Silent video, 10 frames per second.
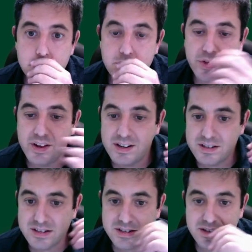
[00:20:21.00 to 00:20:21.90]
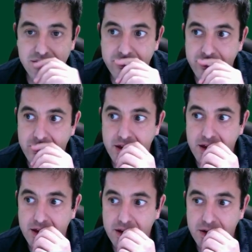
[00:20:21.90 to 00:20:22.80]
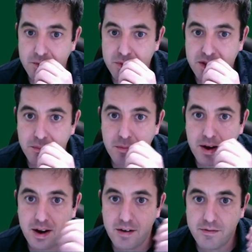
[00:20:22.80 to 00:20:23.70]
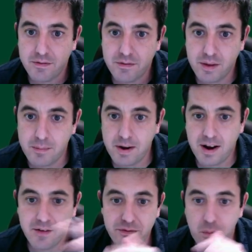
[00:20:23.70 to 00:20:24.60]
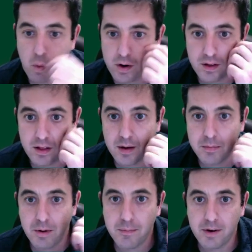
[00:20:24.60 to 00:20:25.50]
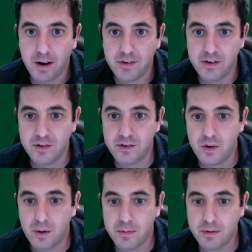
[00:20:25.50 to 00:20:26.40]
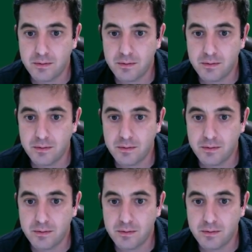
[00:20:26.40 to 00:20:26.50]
Well, they didn't stiff their king, but they might have one club. I'm going to have to just go up.